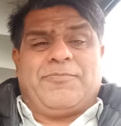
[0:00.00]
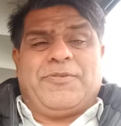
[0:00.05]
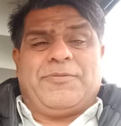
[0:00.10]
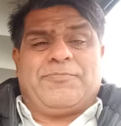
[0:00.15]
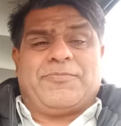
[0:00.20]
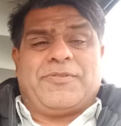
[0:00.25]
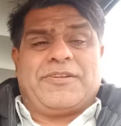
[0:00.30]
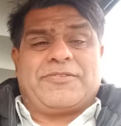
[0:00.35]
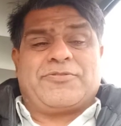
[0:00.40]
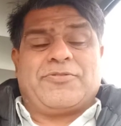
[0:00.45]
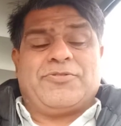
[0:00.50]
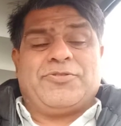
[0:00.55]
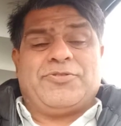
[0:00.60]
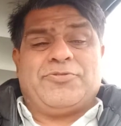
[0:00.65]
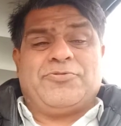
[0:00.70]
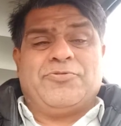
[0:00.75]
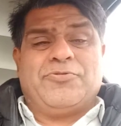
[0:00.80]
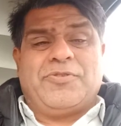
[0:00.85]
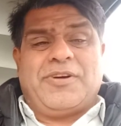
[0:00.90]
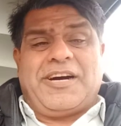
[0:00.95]
people. So
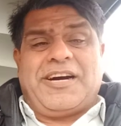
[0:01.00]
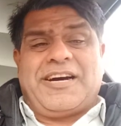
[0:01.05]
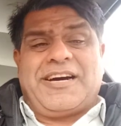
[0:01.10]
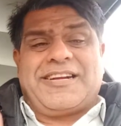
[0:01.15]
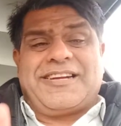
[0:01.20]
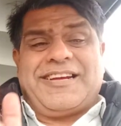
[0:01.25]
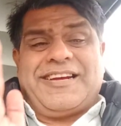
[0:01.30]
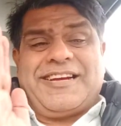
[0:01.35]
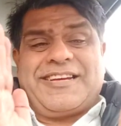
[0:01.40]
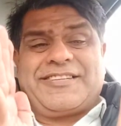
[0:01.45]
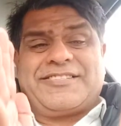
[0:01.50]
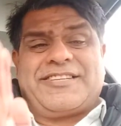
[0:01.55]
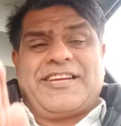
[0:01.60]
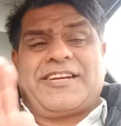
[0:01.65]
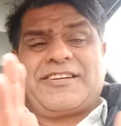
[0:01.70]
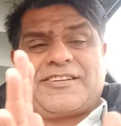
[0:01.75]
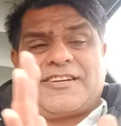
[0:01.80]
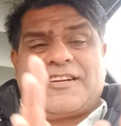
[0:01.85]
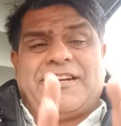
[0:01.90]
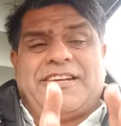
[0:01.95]
you are
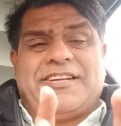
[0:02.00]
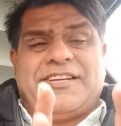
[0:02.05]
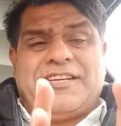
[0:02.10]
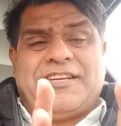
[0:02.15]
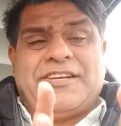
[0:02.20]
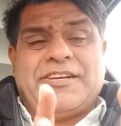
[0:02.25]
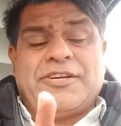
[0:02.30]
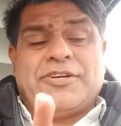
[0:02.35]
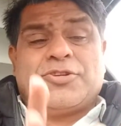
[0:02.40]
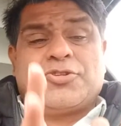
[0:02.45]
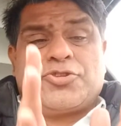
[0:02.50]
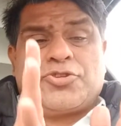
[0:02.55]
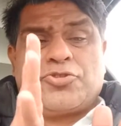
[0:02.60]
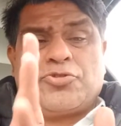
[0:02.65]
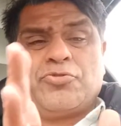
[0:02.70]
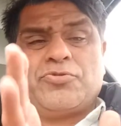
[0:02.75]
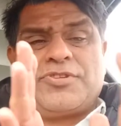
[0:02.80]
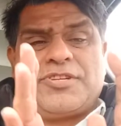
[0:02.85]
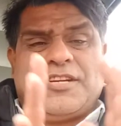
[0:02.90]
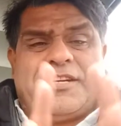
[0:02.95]
exactly
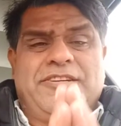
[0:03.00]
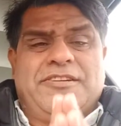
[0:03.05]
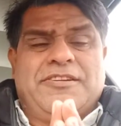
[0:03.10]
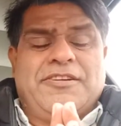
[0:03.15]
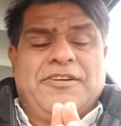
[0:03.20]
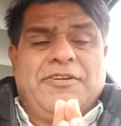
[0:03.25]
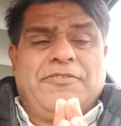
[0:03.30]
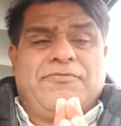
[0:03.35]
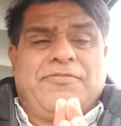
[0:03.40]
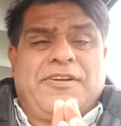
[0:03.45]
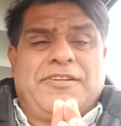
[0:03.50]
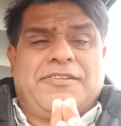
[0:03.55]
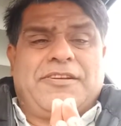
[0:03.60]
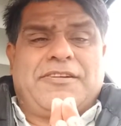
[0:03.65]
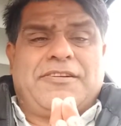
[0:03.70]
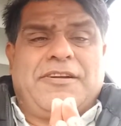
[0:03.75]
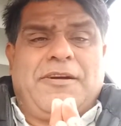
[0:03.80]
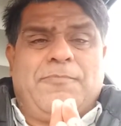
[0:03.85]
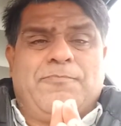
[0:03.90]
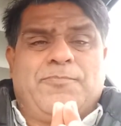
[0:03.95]
suited for the
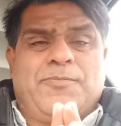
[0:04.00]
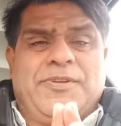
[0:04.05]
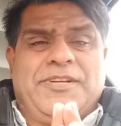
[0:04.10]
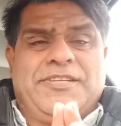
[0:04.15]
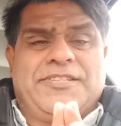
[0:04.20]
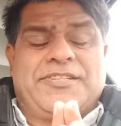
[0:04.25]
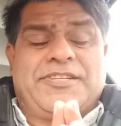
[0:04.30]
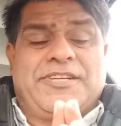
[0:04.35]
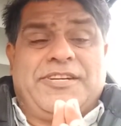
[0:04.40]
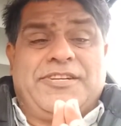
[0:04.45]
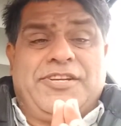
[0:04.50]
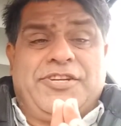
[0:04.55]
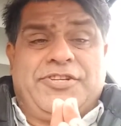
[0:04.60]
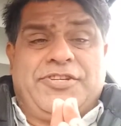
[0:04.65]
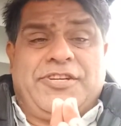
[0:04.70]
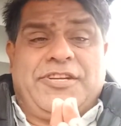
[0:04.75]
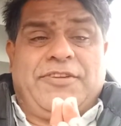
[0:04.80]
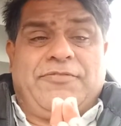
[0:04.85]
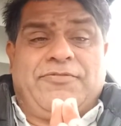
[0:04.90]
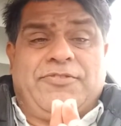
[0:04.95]
company's
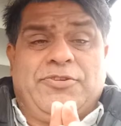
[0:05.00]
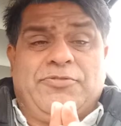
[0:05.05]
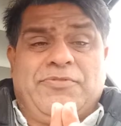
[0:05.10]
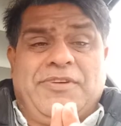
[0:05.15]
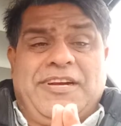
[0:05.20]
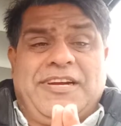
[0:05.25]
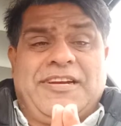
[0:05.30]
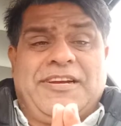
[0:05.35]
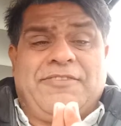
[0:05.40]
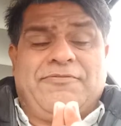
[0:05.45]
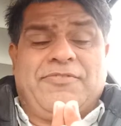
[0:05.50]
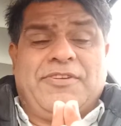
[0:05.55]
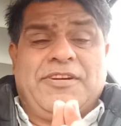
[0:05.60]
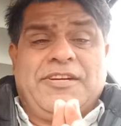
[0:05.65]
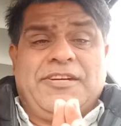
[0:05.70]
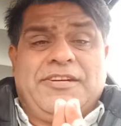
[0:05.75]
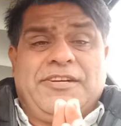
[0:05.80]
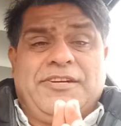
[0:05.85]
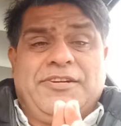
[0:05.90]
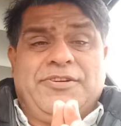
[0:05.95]
condition if you have
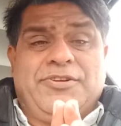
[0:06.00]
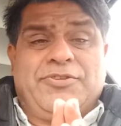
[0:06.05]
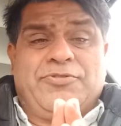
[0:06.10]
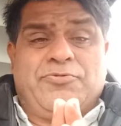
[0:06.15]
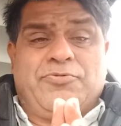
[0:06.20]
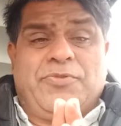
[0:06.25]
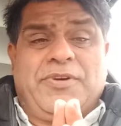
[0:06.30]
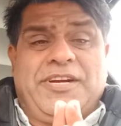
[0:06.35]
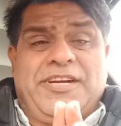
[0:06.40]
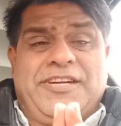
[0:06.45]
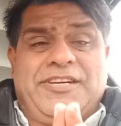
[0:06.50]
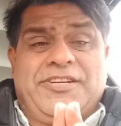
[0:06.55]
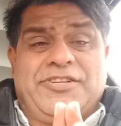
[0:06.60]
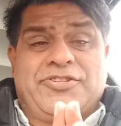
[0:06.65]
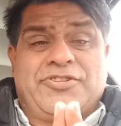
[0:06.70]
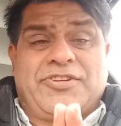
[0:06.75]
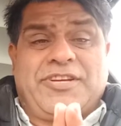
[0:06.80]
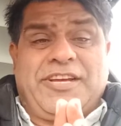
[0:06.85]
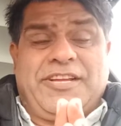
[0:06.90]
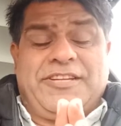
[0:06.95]
required
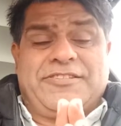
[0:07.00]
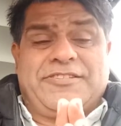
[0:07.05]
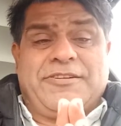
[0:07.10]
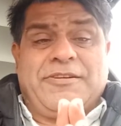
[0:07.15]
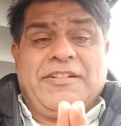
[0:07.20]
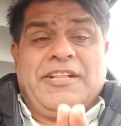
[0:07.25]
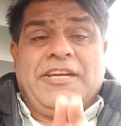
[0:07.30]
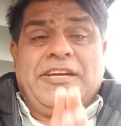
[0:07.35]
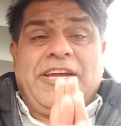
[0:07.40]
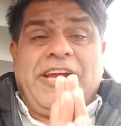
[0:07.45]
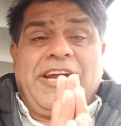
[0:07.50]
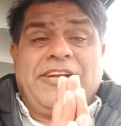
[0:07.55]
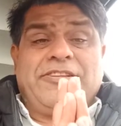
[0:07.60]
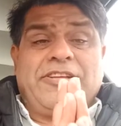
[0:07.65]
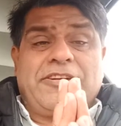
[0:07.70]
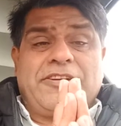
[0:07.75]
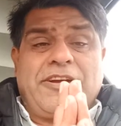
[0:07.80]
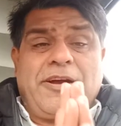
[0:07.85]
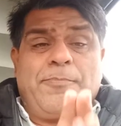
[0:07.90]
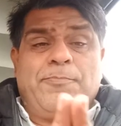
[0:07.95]
skills, and
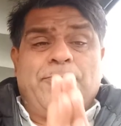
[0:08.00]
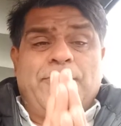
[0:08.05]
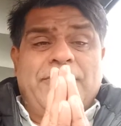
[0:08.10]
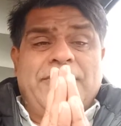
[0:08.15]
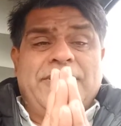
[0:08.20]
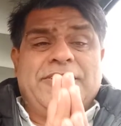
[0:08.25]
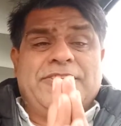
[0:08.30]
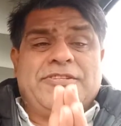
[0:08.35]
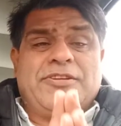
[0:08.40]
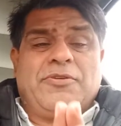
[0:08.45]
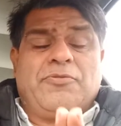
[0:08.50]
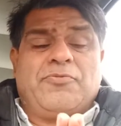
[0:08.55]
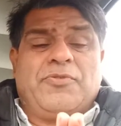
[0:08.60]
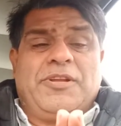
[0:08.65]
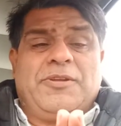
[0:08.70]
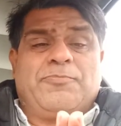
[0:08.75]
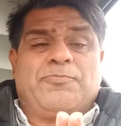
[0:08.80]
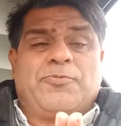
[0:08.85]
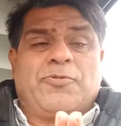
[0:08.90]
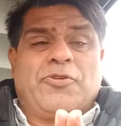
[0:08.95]
the companies
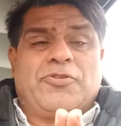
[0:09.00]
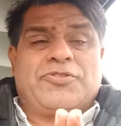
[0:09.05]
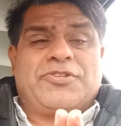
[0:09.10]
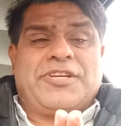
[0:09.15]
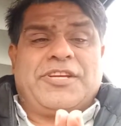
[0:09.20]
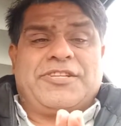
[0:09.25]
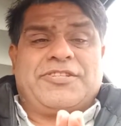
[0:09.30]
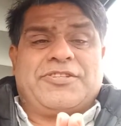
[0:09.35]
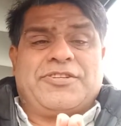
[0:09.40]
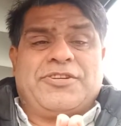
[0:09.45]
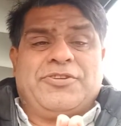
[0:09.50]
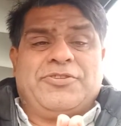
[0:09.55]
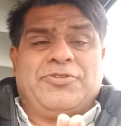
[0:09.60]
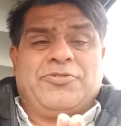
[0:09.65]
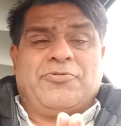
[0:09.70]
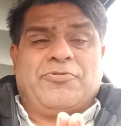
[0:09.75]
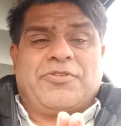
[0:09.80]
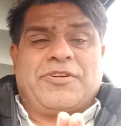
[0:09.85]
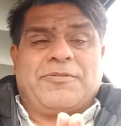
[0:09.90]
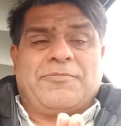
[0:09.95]
will process
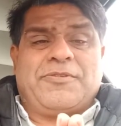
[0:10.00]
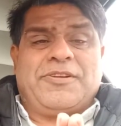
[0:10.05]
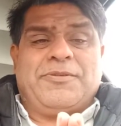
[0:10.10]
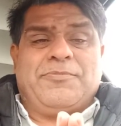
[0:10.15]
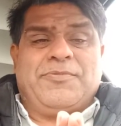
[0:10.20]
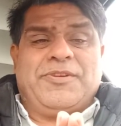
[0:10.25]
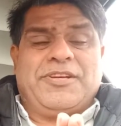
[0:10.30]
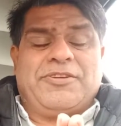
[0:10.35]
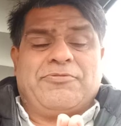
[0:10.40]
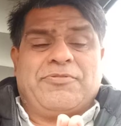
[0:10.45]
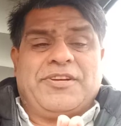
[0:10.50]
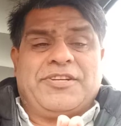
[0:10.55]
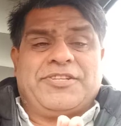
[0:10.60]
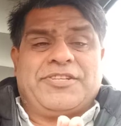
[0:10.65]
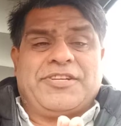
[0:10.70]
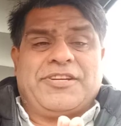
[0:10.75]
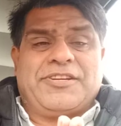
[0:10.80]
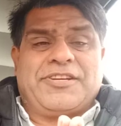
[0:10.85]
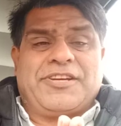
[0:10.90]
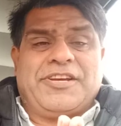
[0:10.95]
your
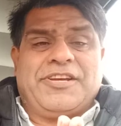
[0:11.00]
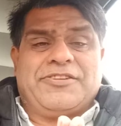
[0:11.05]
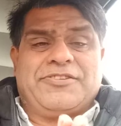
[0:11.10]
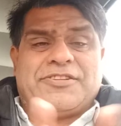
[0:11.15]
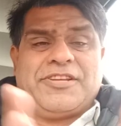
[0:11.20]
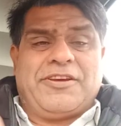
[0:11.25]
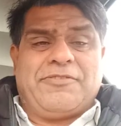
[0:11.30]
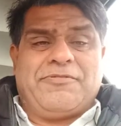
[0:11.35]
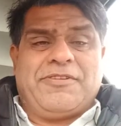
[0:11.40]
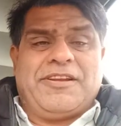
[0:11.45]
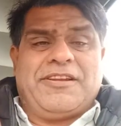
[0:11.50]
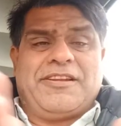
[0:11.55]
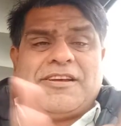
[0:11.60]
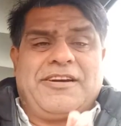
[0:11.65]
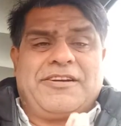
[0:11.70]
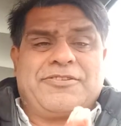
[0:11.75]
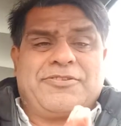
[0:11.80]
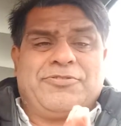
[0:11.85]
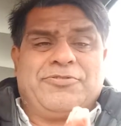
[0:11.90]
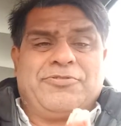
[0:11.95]
immigration case. They will
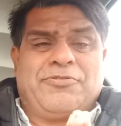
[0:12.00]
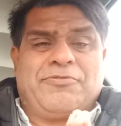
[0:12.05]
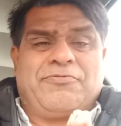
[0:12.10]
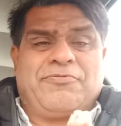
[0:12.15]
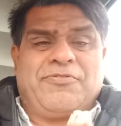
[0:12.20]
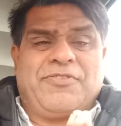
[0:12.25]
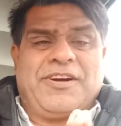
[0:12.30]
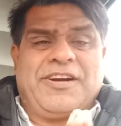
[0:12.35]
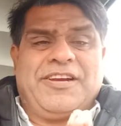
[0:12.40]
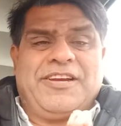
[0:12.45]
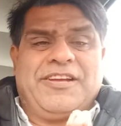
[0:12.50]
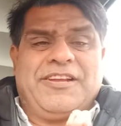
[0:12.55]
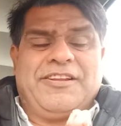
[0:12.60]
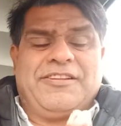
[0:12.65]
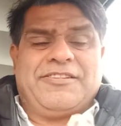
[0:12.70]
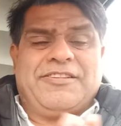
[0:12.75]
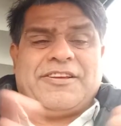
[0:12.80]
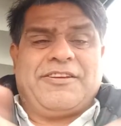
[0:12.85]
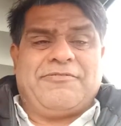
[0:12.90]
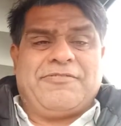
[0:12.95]
lock your
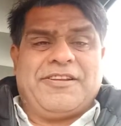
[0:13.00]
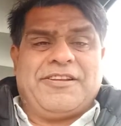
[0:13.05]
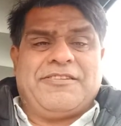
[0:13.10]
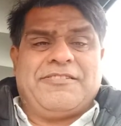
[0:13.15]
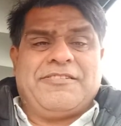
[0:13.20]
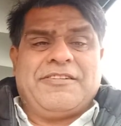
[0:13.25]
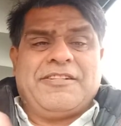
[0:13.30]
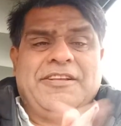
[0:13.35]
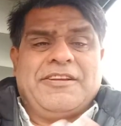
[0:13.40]
file, they will